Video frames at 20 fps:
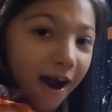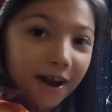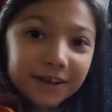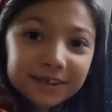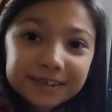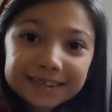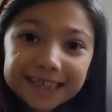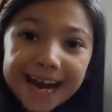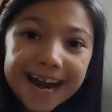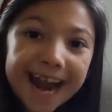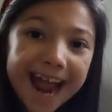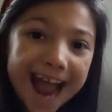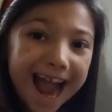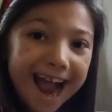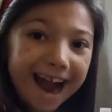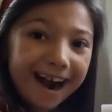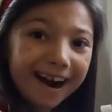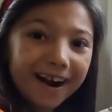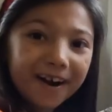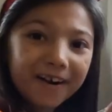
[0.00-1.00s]
You did
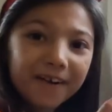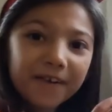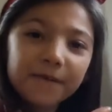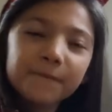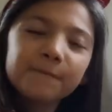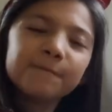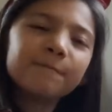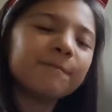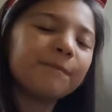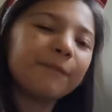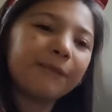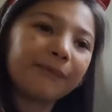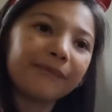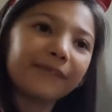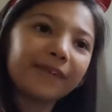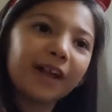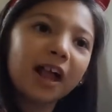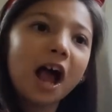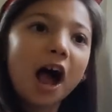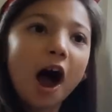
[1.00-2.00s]
it.
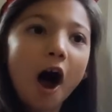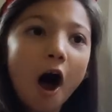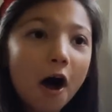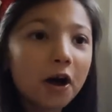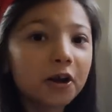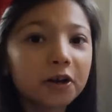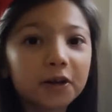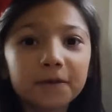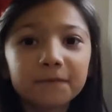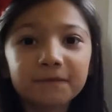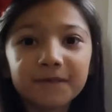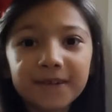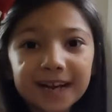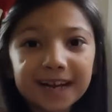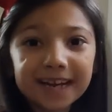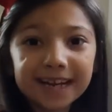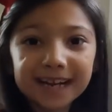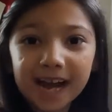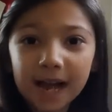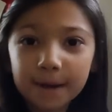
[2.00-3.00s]
Are you
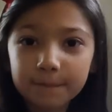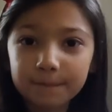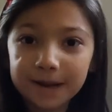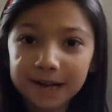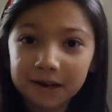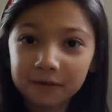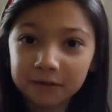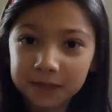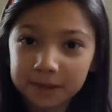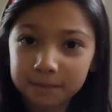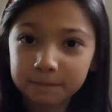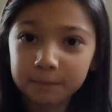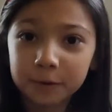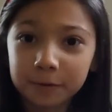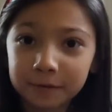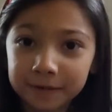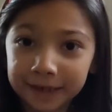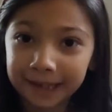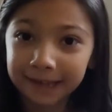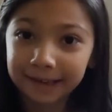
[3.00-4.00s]
feeling happy or
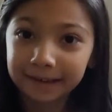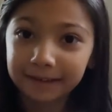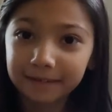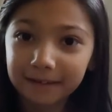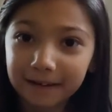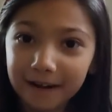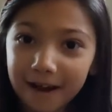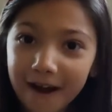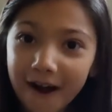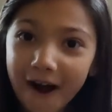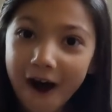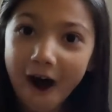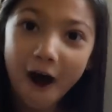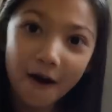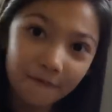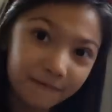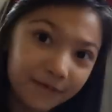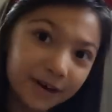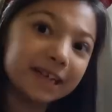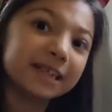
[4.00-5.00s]
spooky?
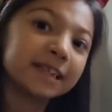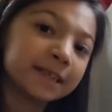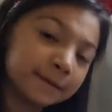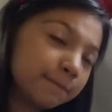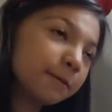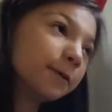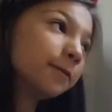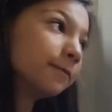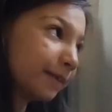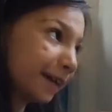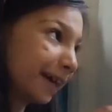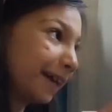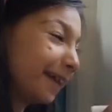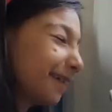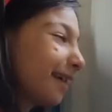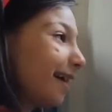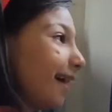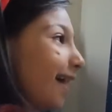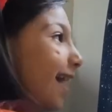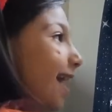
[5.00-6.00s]
I think
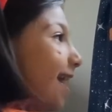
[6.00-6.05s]
spooky.